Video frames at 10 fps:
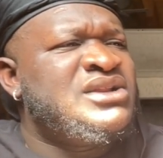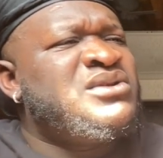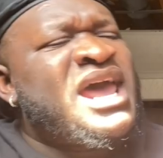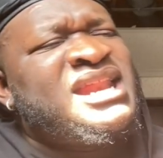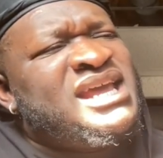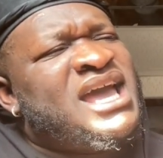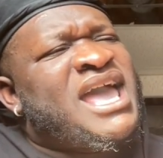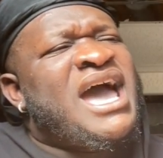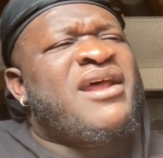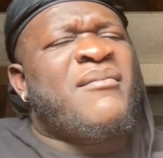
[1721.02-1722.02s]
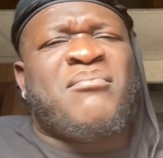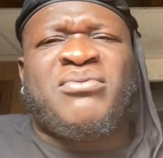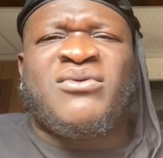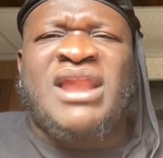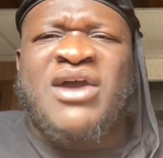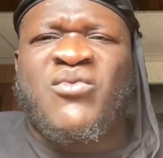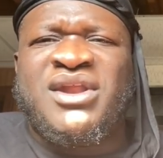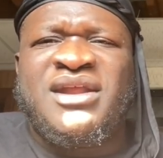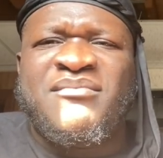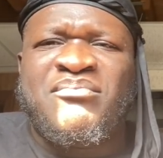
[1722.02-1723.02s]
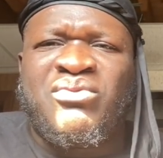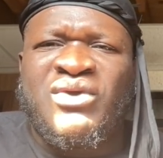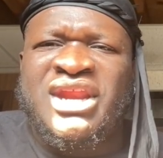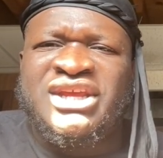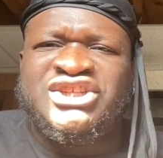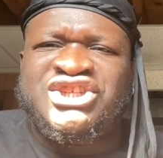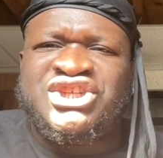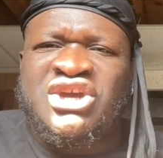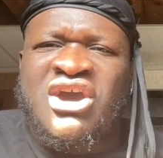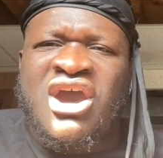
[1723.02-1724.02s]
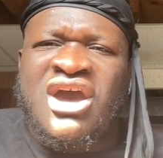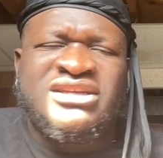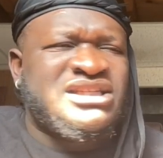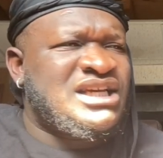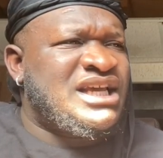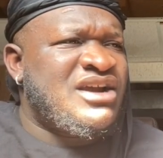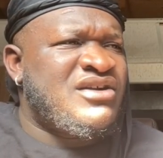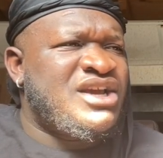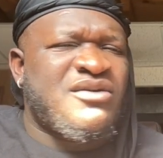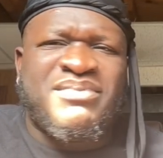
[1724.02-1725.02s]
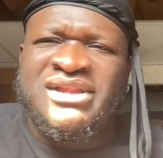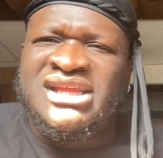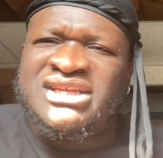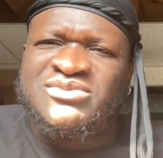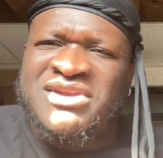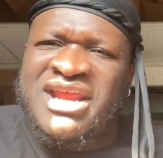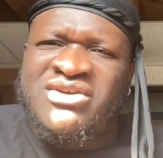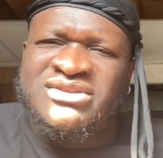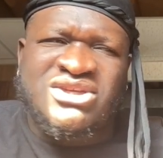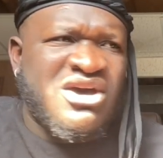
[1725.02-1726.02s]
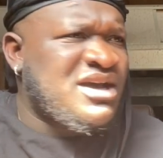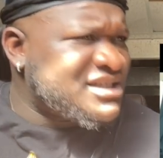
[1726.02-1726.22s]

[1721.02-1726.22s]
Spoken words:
Dude, that nigga got a like one of them British security or police where they don't talk.